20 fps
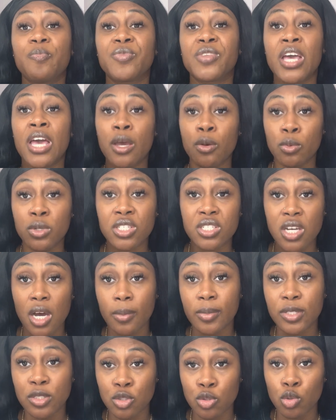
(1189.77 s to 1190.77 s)
it was dumb
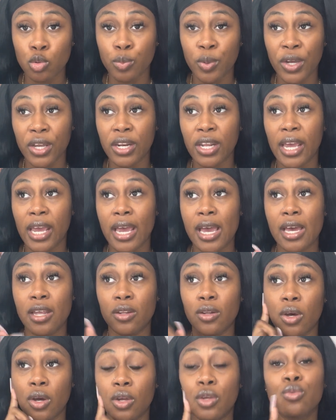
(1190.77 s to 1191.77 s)
and stupid. And
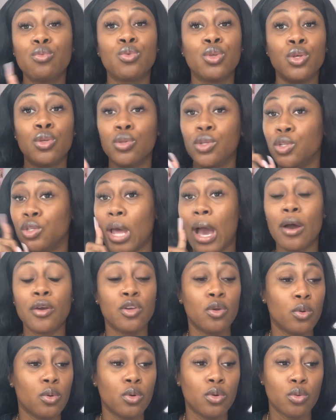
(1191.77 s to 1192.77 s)
look,
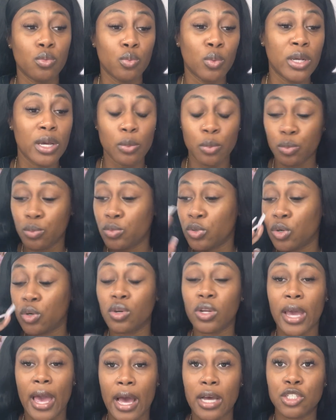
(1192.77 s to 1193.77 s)
you're
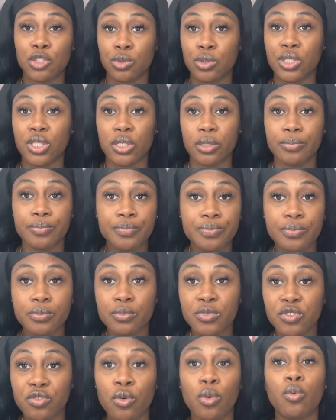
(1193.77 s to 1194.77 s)
the casualty.
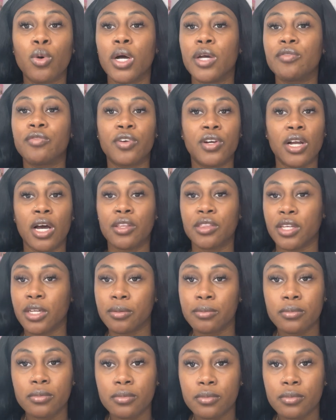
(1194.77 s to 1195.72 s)
For what? For nothing.